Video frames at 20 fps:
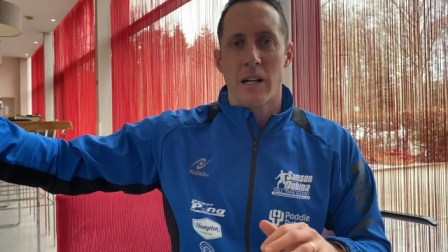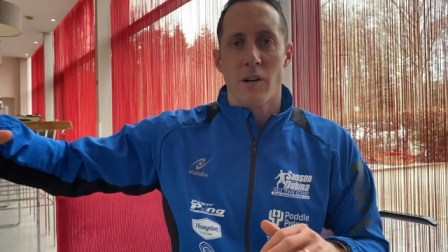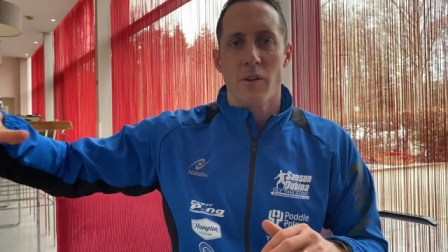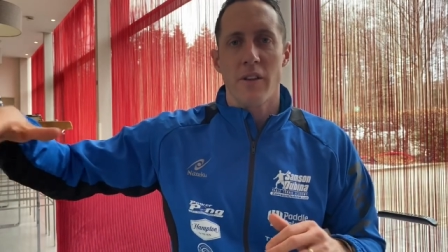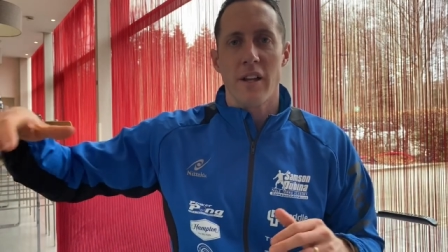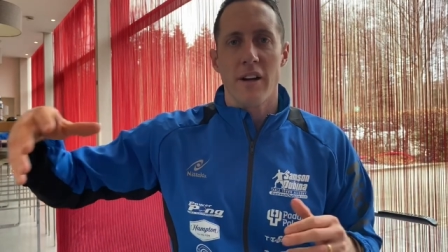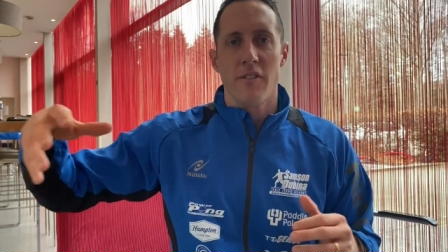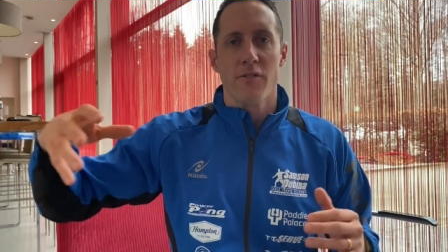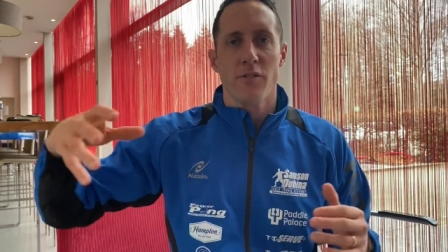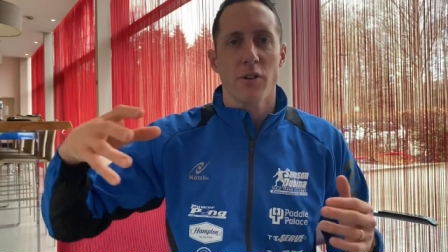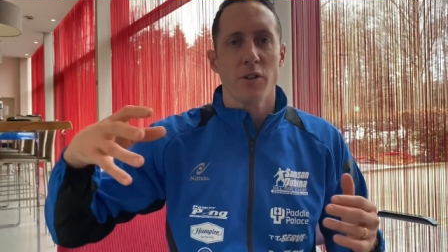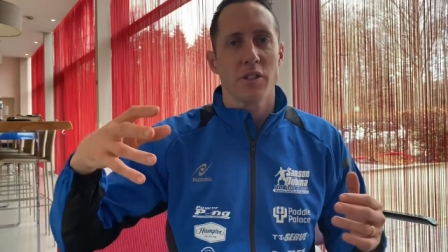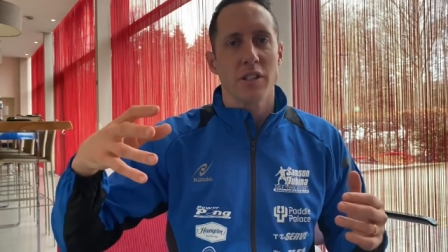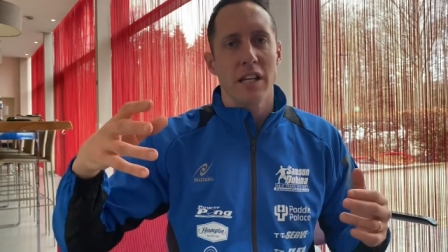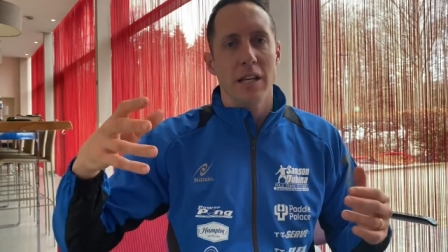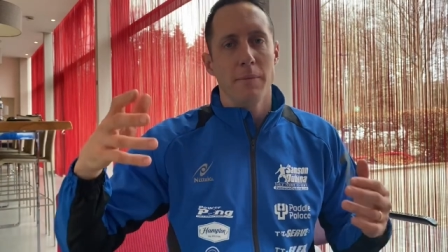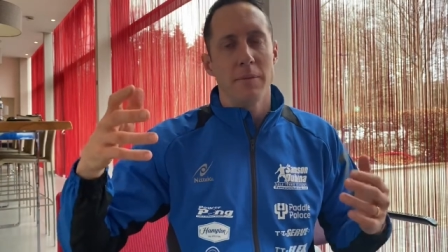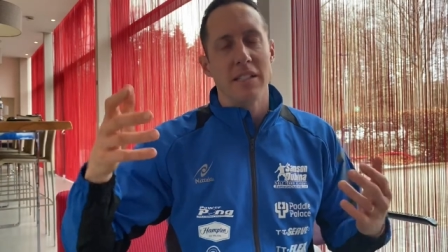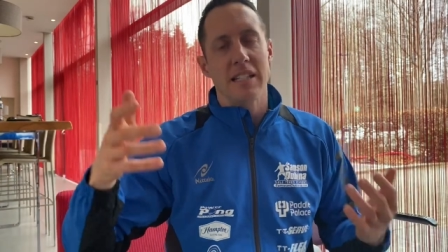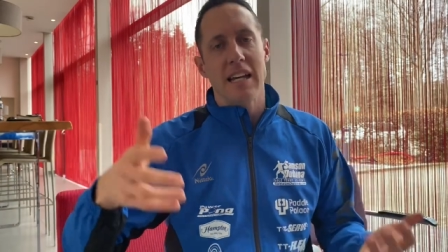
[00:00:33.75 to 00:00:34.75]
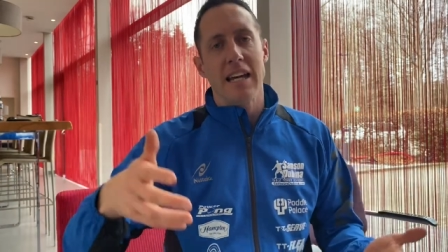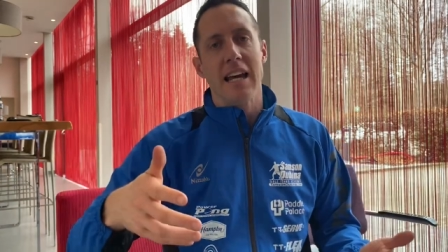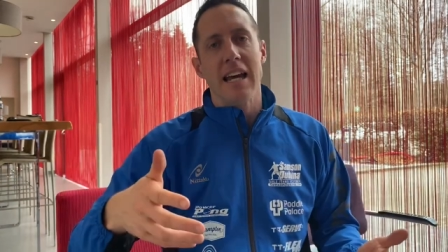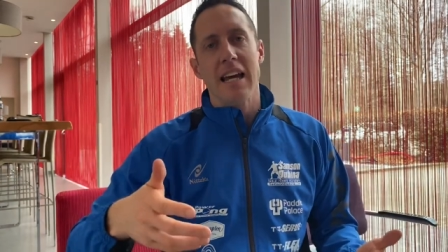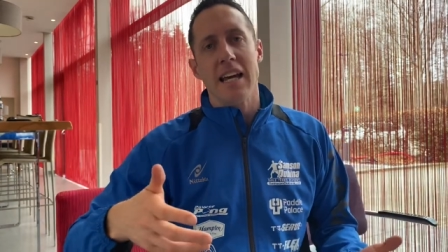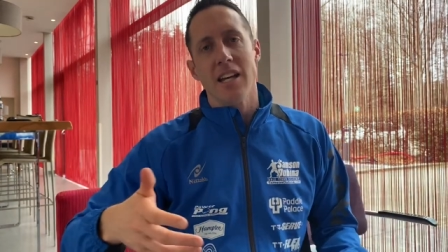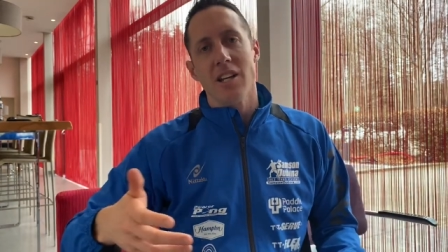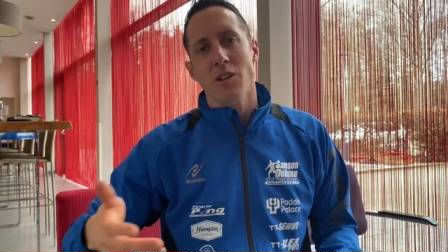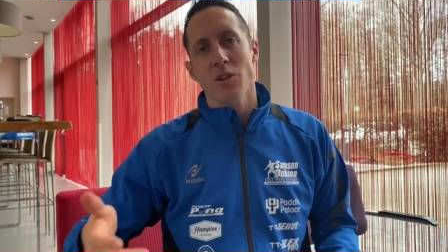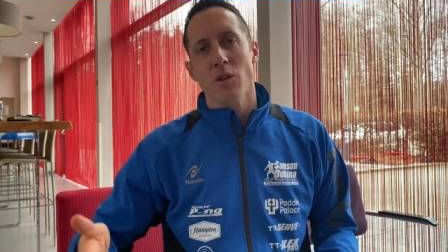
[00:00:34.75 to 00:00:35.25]
Or that first game is
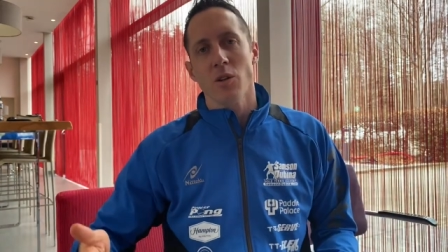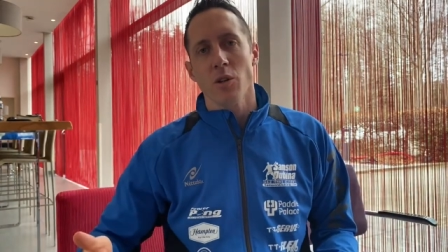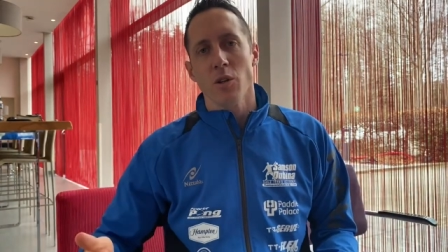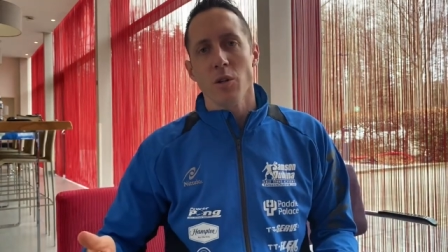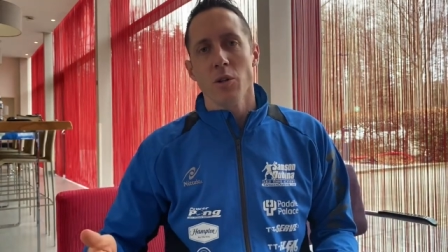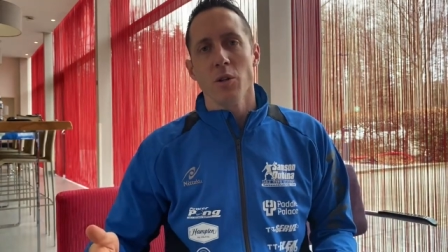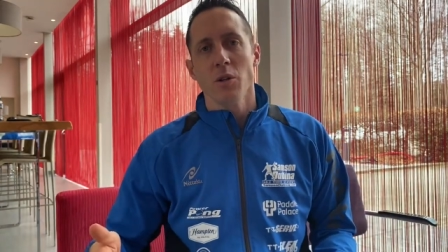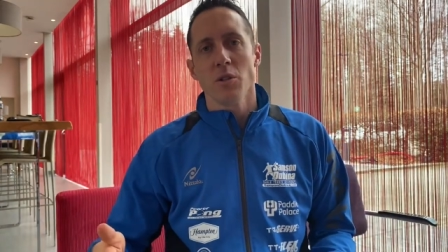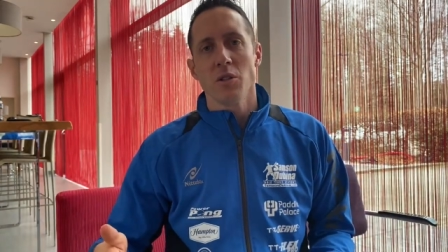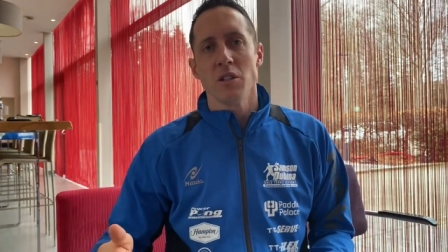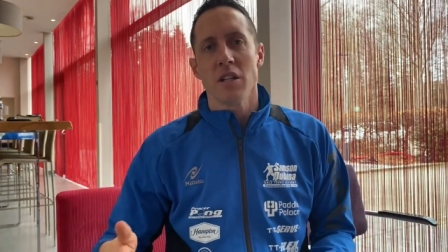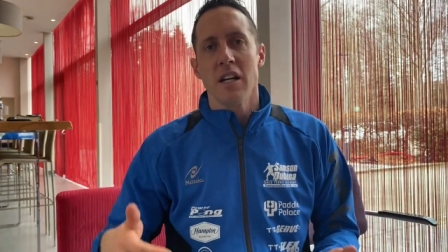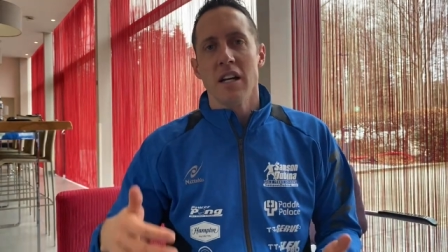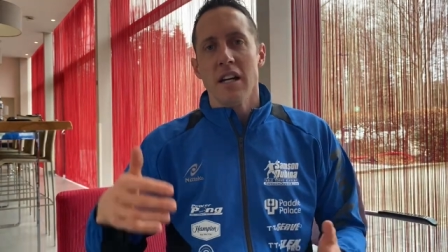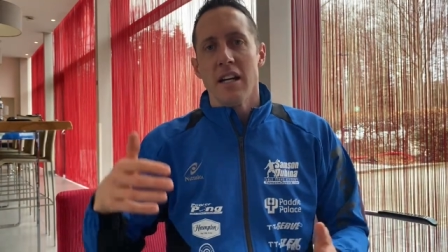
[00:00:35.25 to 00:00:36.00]
8-8 and you lose?